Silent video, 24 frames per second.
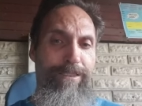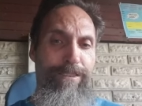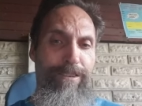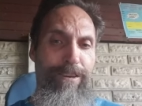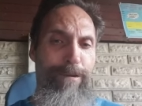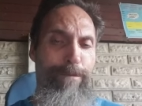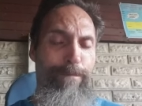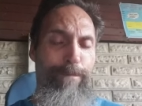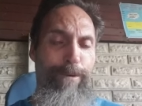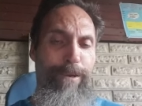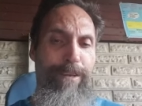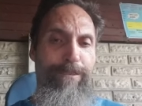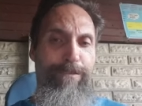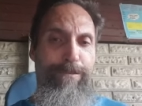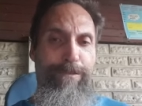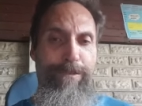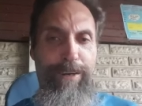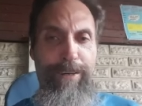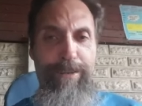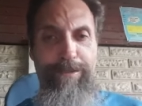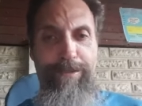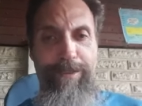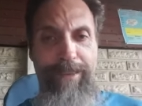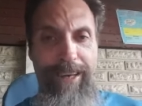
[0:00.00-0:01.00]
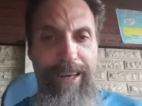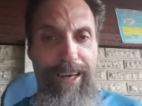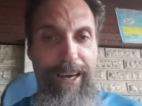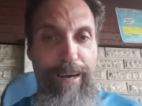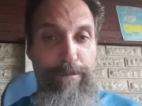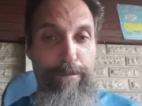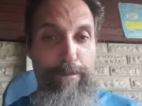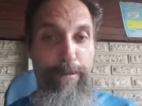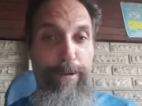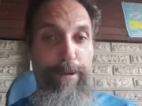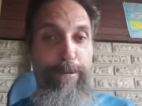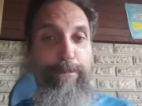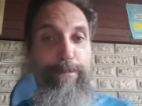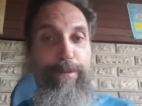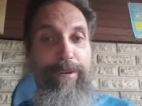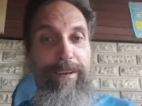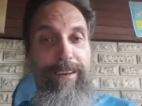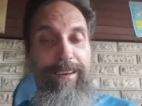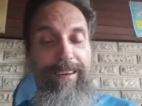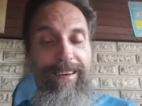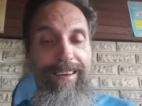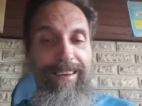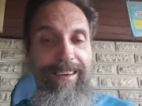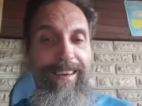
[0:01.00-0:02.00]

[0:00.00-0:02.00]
She's no big threat to the government, but